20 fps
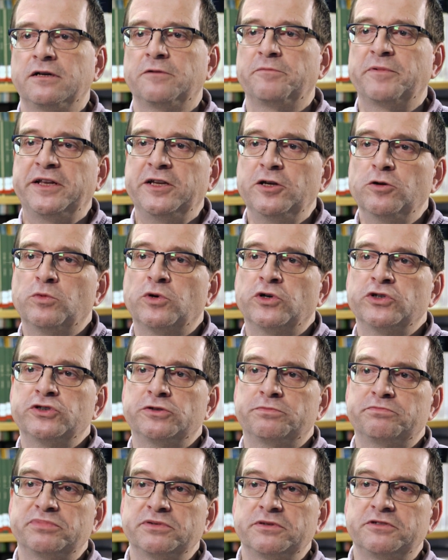when you want
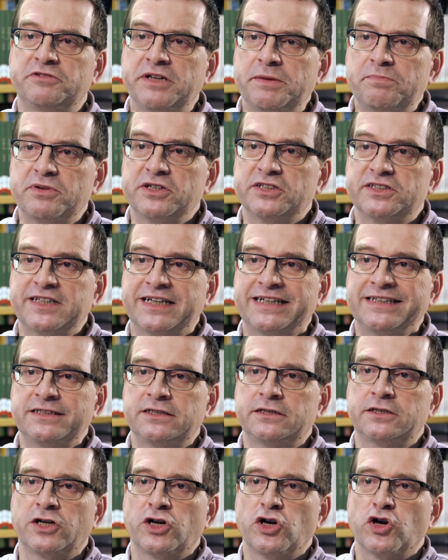to
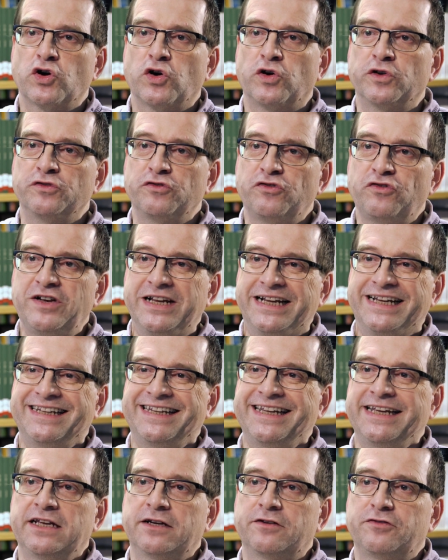represent
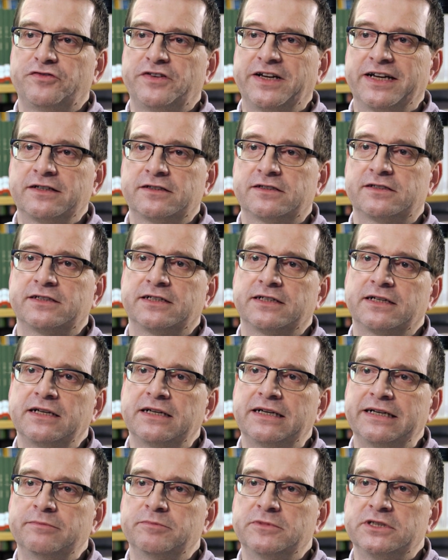conflicting effects in
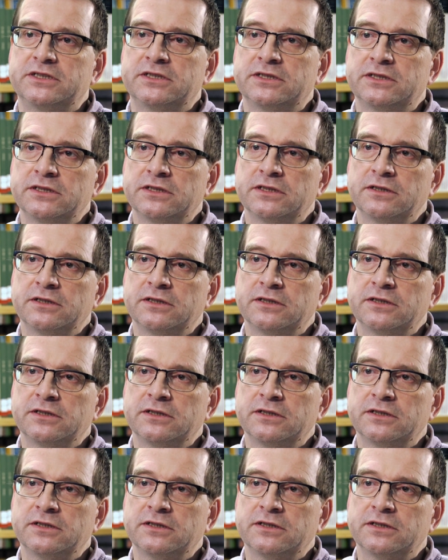climate.